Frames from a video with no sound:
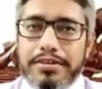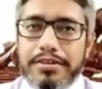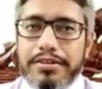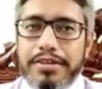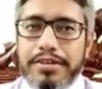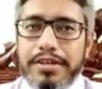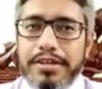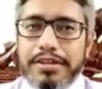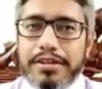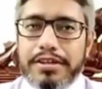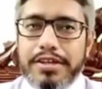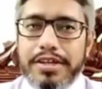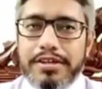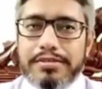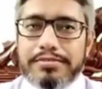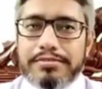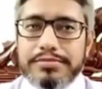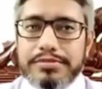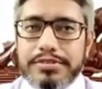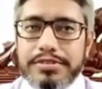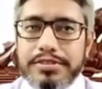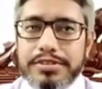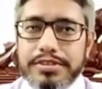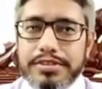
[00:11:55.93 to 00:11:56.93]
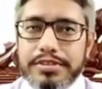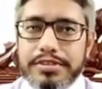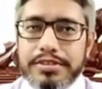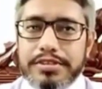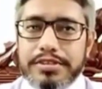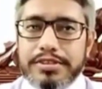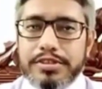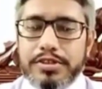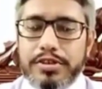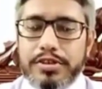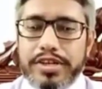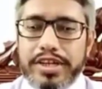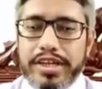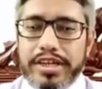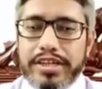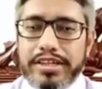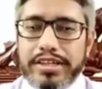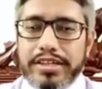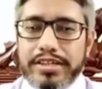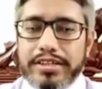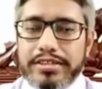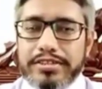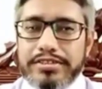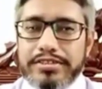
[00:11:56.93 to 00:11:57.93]
Then comes the
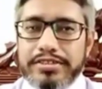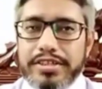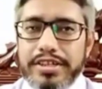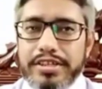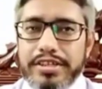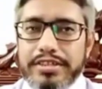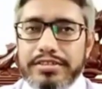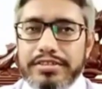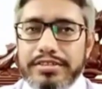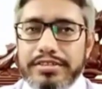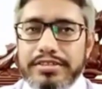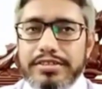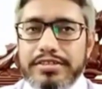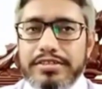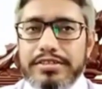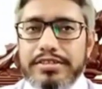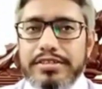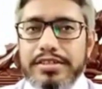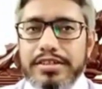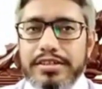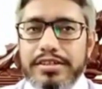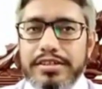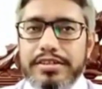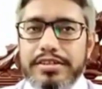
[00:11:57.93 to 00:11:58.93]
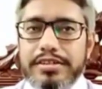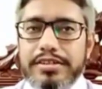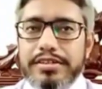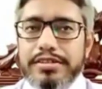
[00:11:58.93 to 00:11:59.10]
non-technical skills,